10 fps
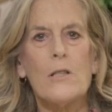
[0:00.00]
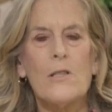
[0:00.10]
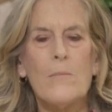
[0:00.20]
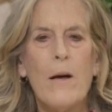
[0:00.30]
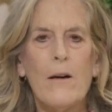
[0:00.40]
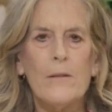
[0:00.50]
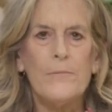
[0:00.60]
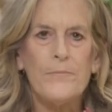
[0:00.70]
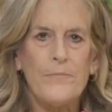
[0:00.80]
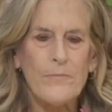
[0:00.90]
a smell.
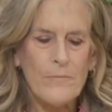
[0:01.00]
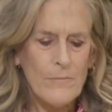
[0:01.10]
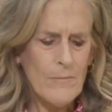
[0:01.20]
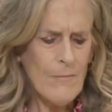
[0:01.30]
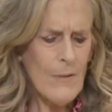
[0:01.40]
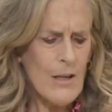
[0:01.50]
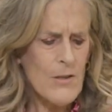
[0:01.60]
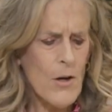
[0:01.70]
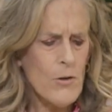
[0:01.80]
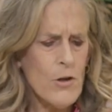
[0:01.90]

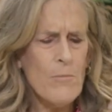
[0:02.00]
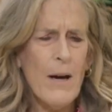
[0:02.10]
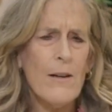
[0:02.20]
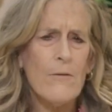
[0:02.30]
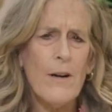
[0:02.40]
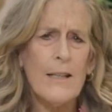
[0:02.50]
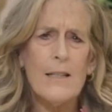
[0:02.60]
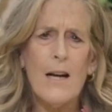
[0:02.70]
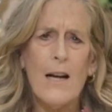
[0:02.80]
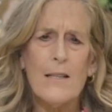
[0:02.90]
So you might
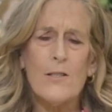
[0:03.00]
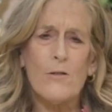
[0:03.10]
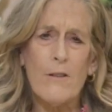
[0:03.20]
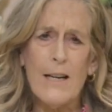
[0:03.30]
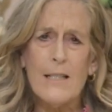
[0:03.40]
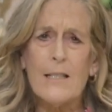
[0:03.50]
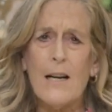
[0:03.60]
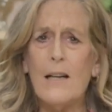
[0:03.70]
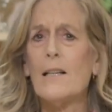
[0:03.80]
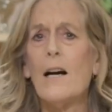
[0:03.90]
recognize grated
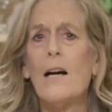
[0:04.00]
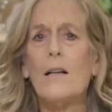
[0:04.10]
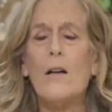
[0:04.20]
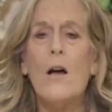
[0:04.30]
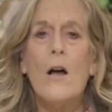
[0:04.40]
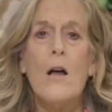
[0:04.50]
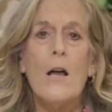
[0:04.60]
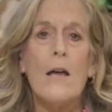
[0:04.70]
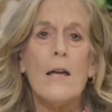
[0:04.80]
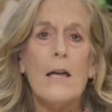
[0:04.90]
Daikon
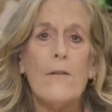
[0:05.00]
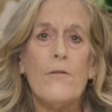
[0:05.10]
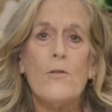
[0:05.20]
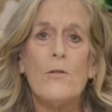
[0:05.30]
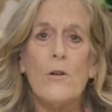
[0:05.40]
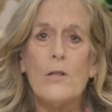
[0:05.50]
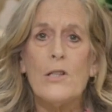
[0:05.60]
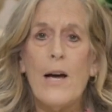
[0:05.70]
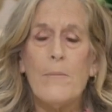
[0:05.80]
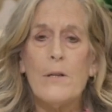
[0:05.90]
if you go to
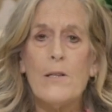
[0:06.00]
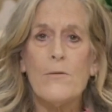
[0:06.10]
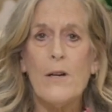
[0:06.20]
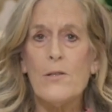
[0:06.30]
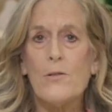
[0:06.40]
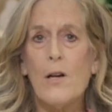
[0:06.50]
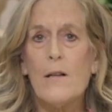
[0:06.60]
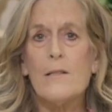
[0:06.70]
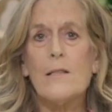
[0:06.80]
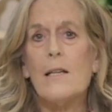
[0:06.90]
Japanese
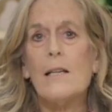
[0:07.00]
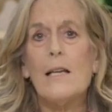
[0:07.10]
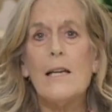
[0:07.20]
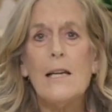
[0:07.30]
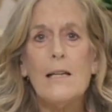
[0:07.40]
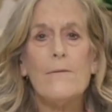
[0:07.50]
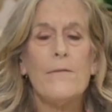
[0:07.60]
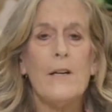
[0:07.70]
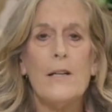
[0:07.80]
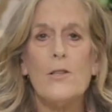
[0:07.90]
restaurants and eat
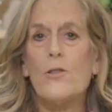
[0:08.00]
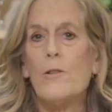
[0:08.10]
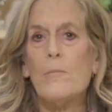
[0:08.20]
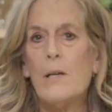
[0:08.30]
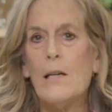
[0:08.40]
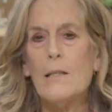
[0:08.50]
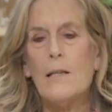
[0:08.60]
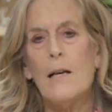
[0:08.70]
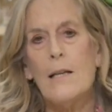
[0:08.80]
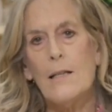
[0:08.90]
fish or
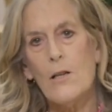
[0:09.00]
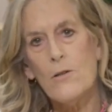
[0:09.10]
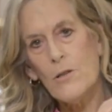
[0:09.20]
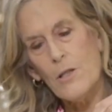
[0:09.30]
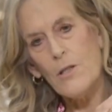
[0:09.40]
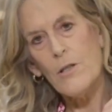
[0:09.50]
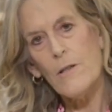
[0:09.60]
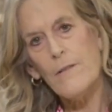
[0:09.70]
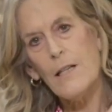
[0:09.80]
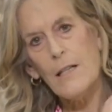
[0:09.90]
meat. They usually
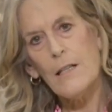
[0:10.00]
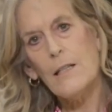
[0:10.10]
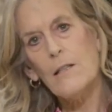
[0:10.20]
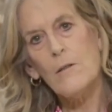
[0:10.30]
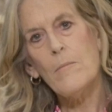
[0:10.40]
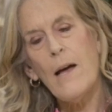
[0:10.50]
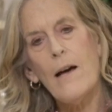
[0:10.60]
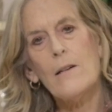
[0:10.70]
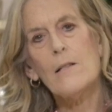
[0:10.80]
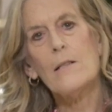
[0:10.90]
serve it in a little
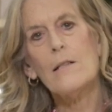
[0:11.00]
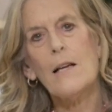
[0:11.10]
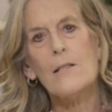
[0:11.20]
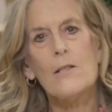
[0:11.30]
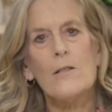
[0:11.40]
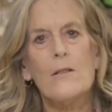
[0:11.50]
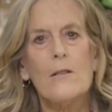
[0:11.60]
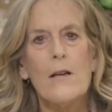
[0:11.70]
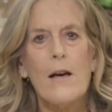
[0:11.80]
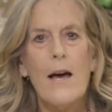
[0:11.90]
mound next to
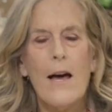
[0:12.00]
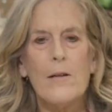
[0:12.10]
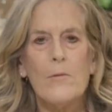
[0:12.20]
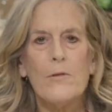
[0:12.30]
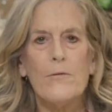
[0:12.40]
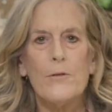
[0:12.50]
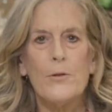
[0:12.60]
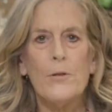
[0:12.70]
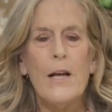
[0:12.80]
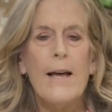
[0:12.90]
the animal food